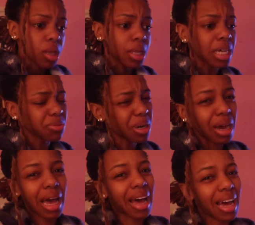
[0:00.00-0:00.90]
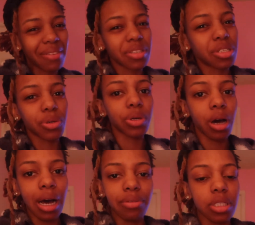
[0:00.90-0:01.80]
that's what I have to do,
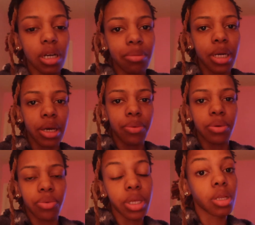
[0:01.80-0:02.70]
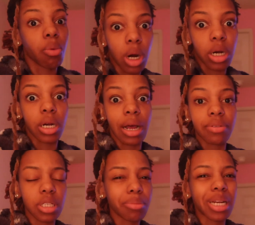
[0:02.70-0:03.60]
y'all. I have to start my day with reading the word. I have
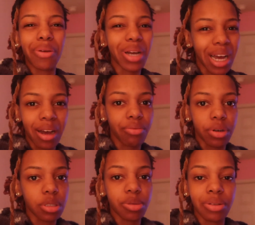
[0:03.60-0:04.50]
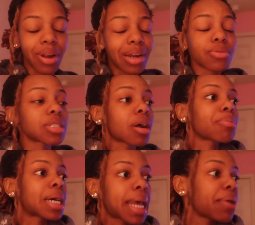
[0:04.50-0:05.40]
to start my day with God first, because if I don't start
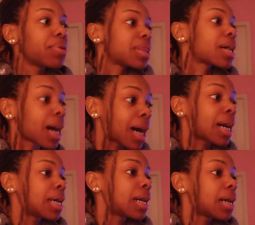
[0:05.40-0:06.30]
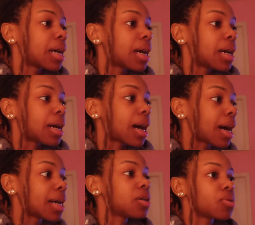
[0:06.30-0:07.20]
my day with God,
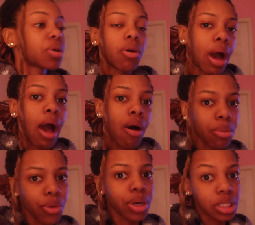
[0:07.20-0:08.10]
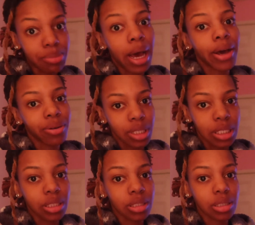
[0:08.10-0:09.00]
I don't know how I'm going to battle
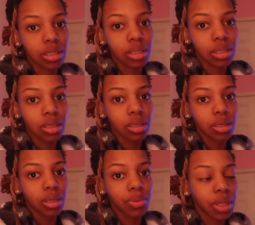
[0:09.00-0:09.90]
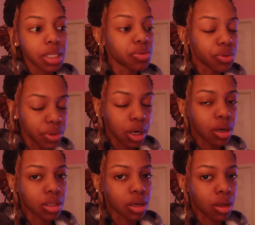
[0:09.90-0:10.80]
this with these
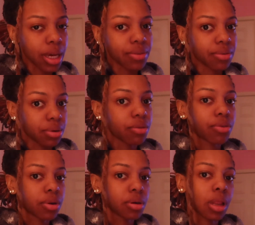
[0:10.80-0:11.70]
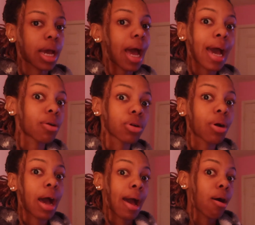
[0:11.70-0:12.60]
withdrawals, y'all. Like, for real, for real. Like, I don't know
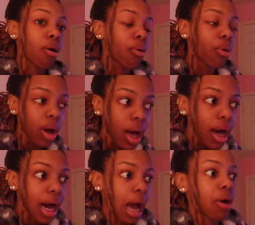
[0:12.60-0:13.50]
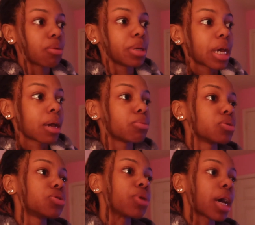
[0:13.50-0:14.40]
how I would be
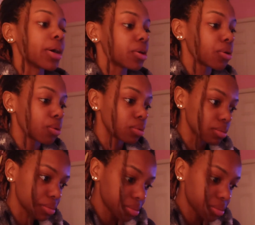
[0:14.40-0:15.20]
able to handle